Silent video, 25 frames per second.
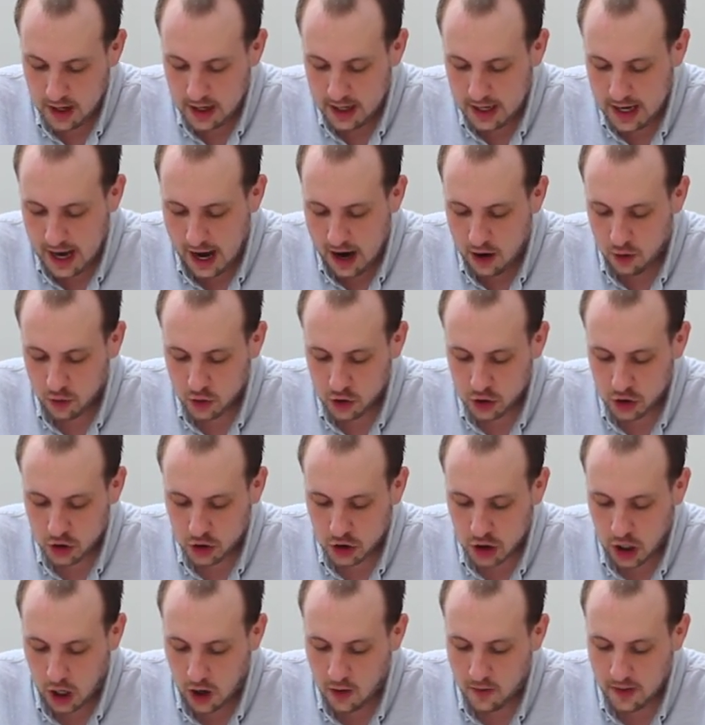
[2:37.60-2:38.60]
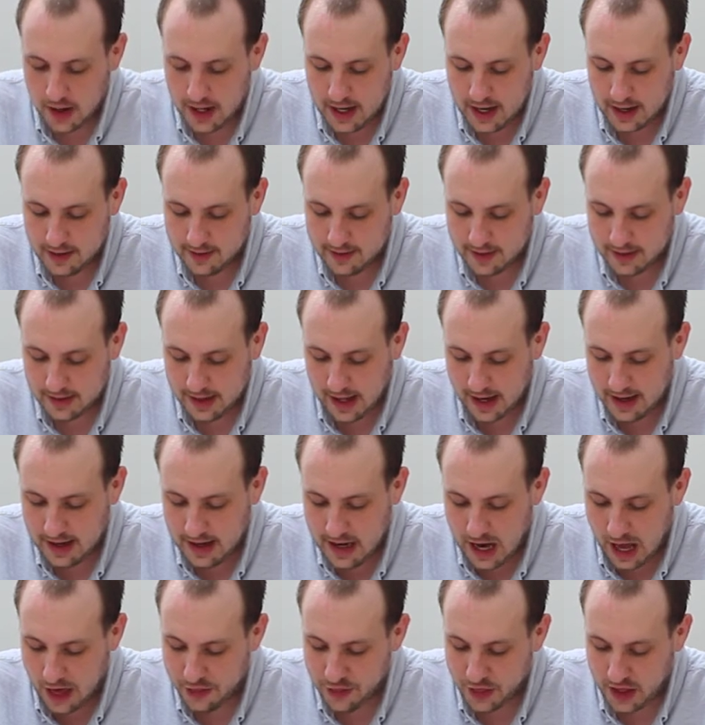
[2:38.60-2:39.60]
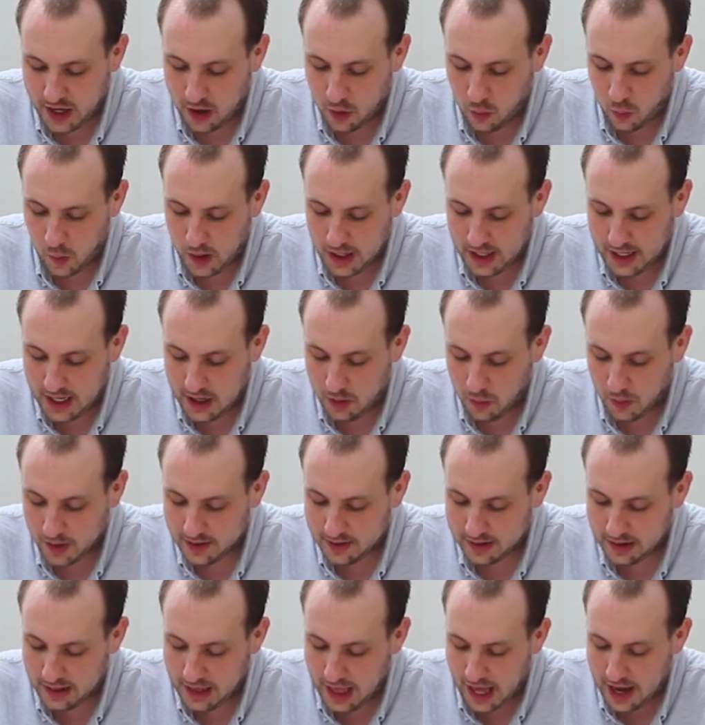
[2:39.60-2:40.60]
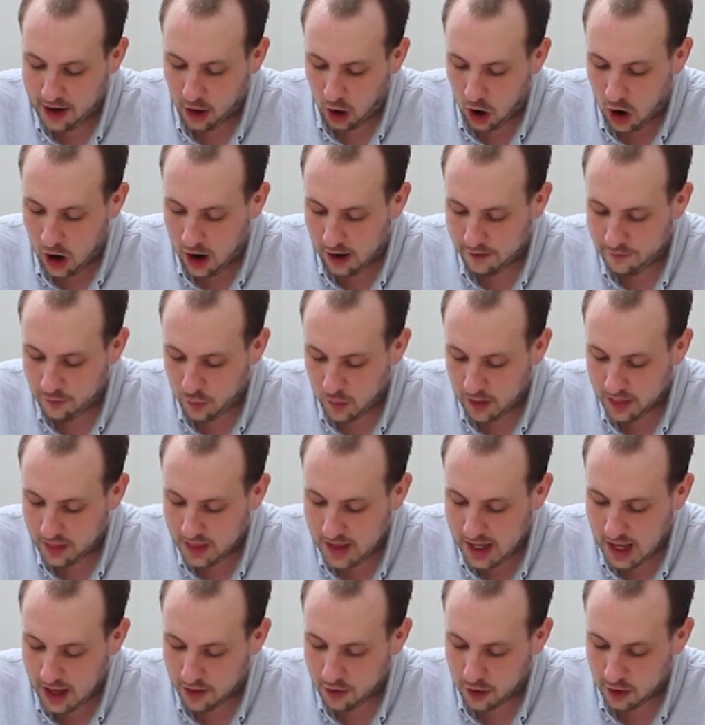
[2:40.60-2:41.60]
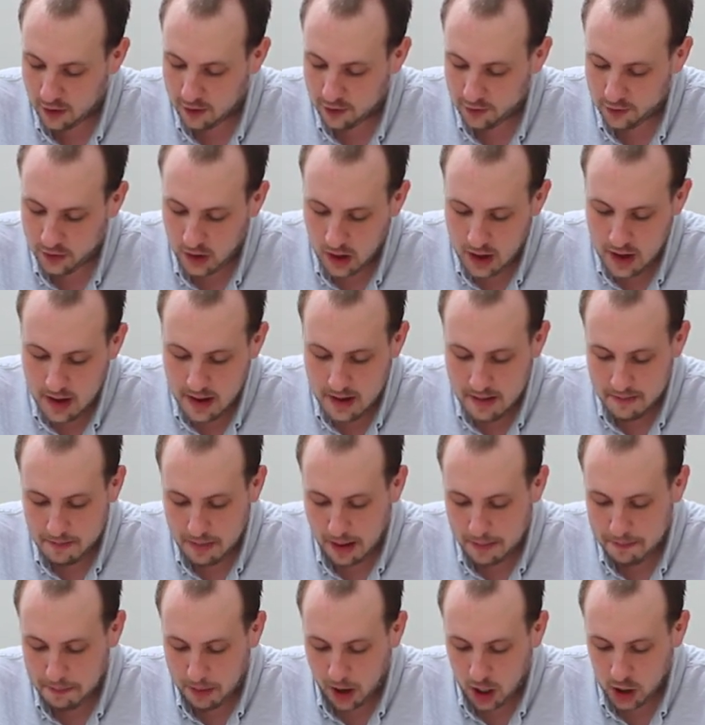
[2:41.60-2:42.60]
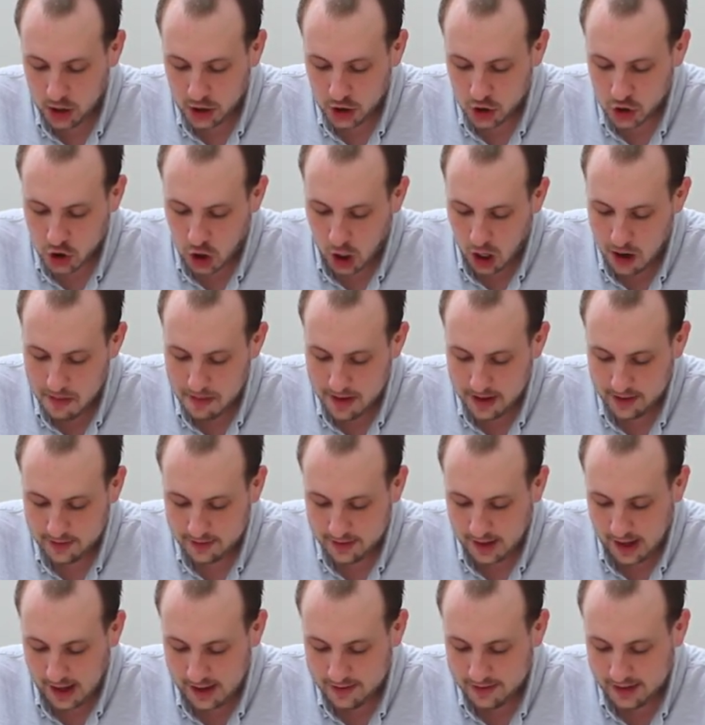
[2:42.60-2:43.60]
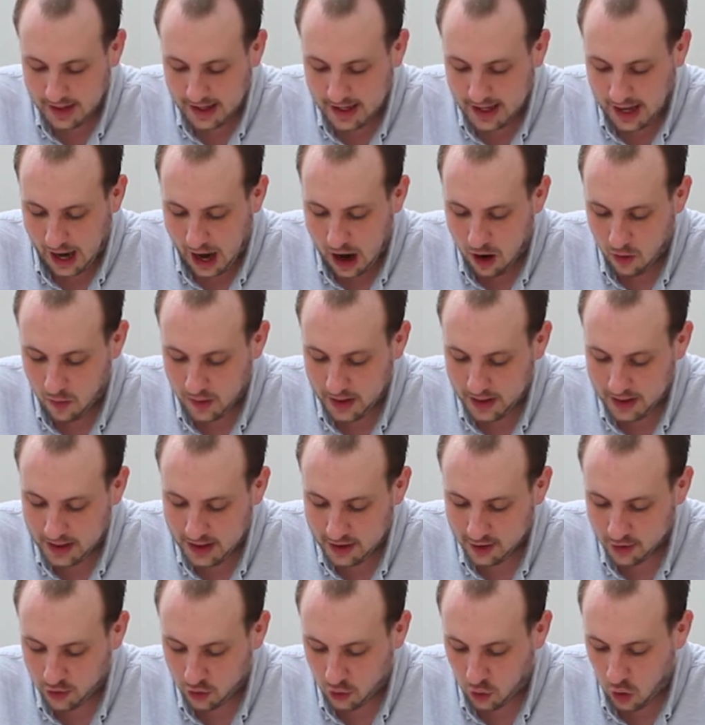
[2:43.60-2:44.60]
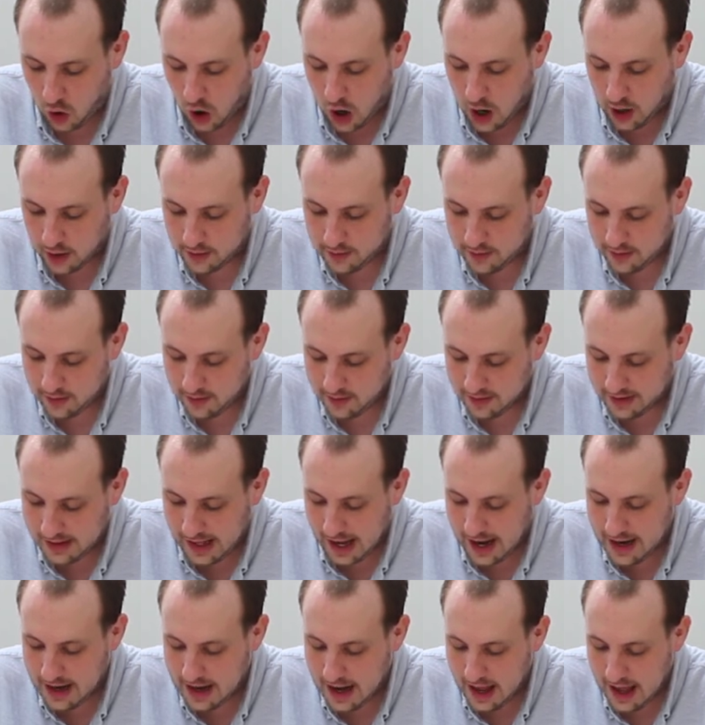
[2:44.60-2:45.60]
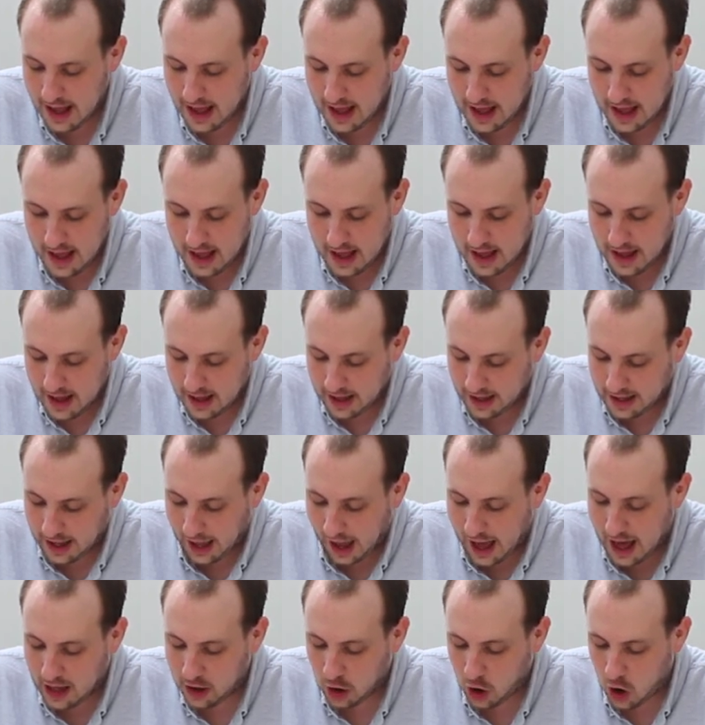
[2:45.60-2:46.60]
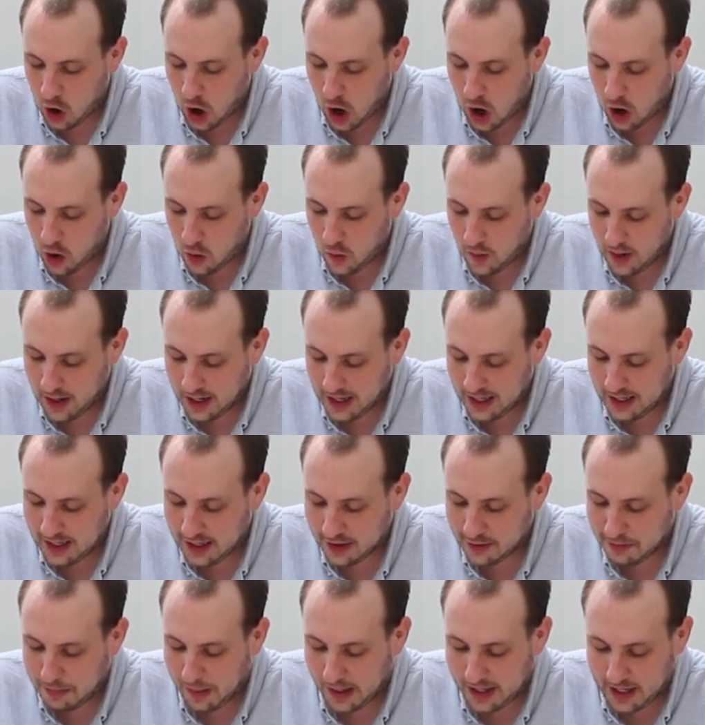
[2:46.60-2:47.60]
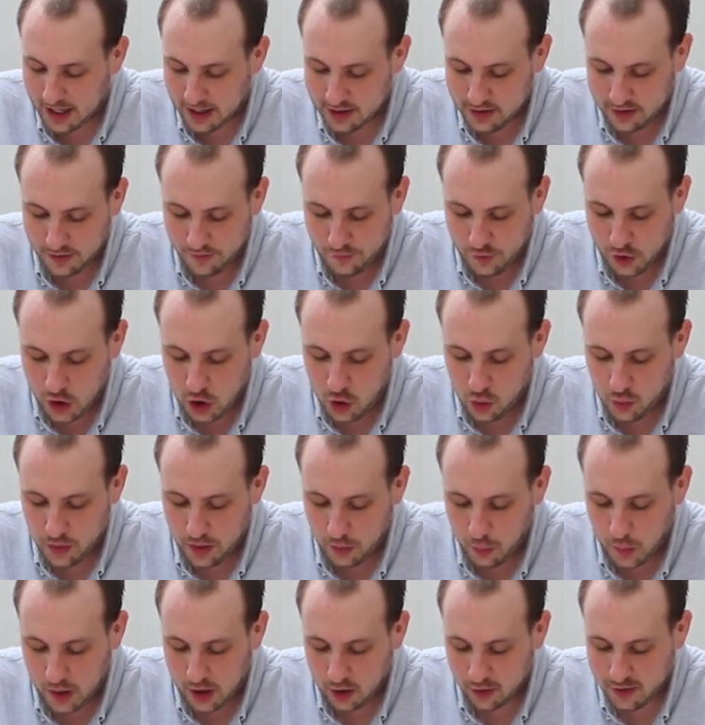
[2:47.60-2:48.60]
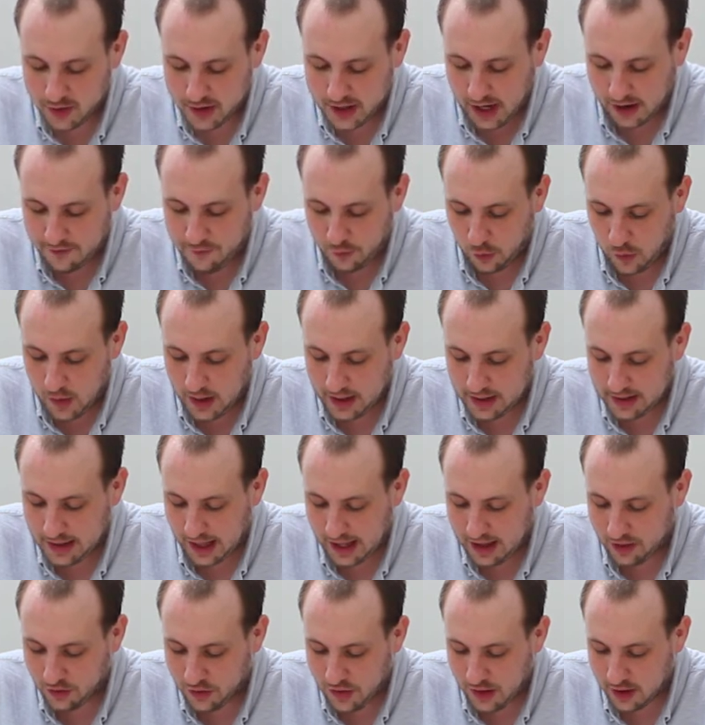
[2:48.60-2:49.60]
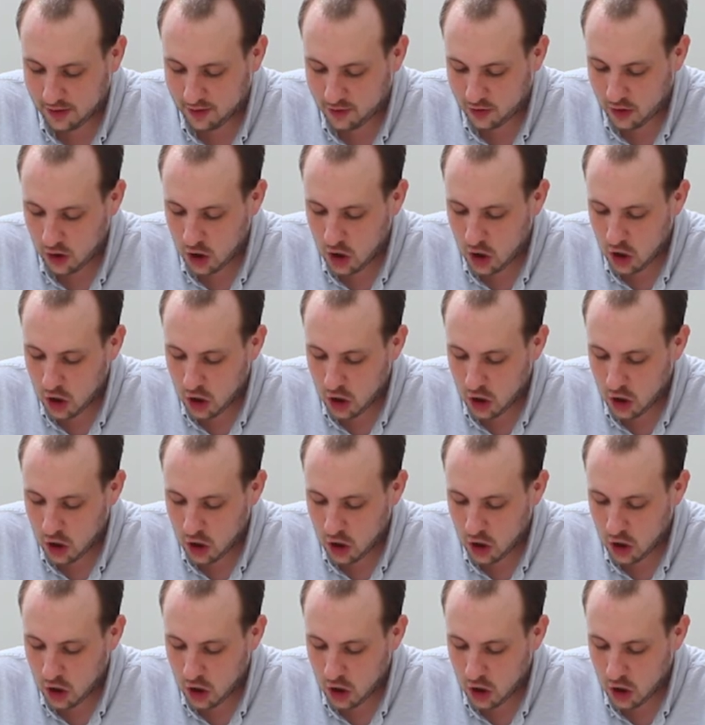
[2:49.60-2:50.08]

Now, Chaereas said nothing when he was led off with the others, but Polycharmus, as he carried his cross, said, Callirhoe, it is because of you that we are suffering like this.